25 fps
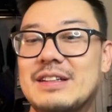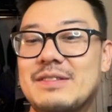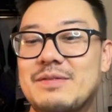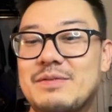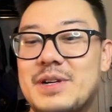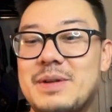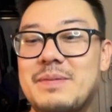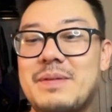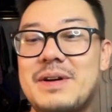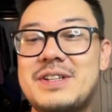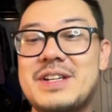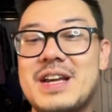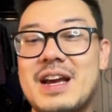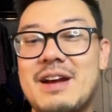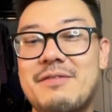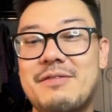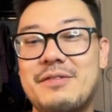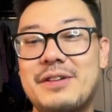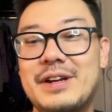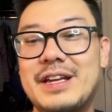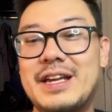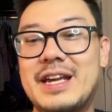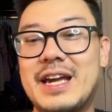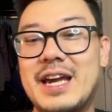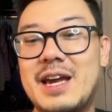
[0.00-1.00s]
pretty much
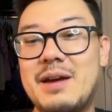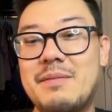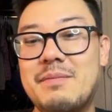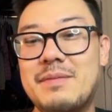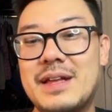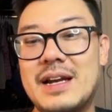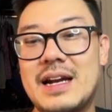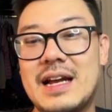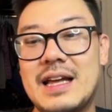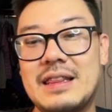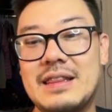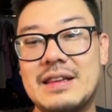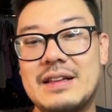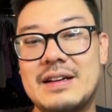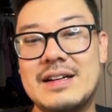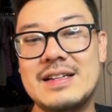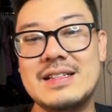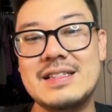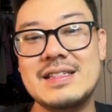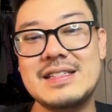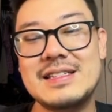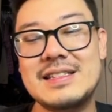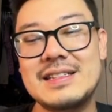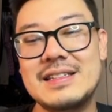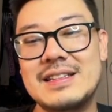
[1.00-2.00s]
every game that I
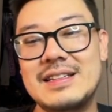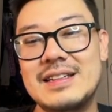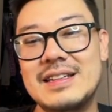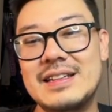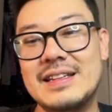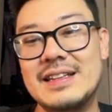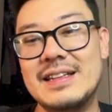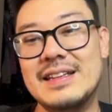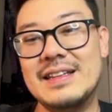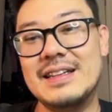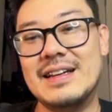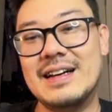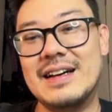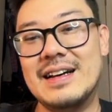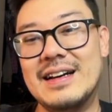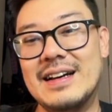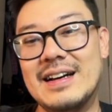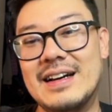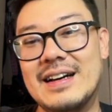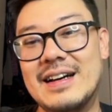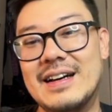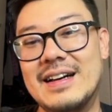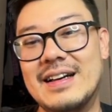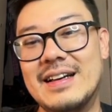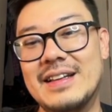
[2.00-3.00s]
lost in
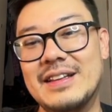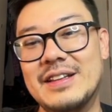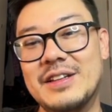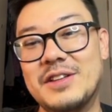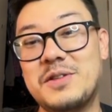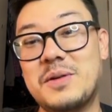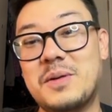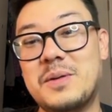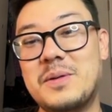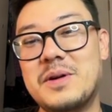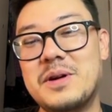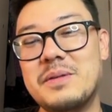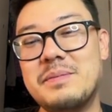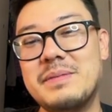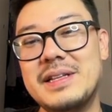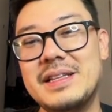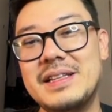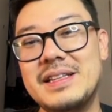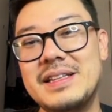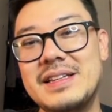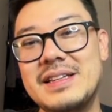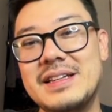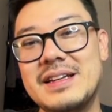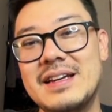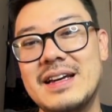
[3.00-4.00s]
the
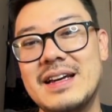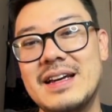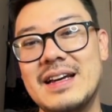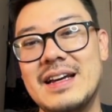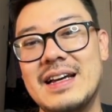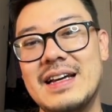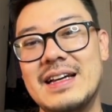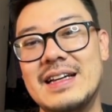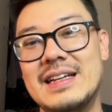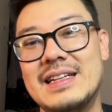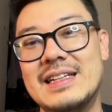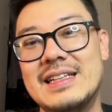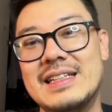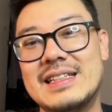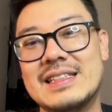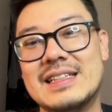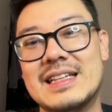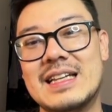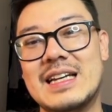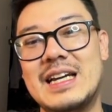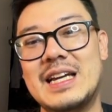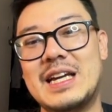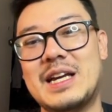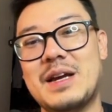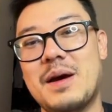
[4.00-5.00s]
tournament is
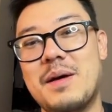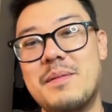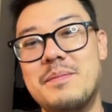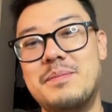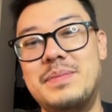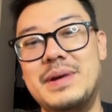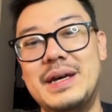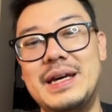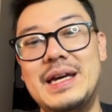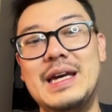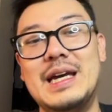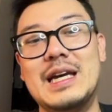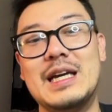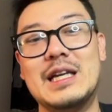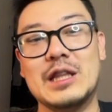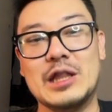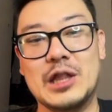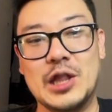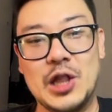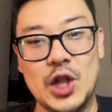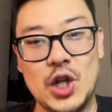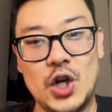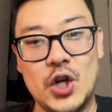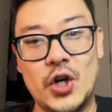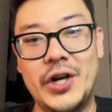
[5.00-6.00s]
like big
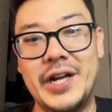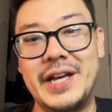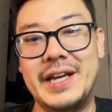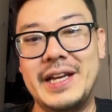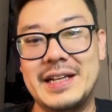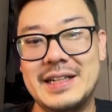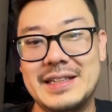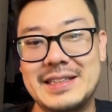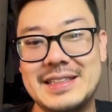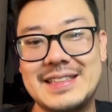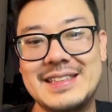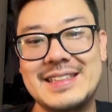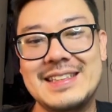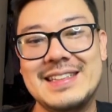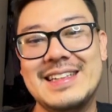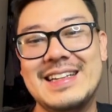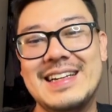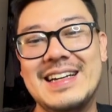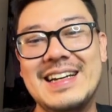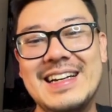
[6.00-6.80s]
learnings.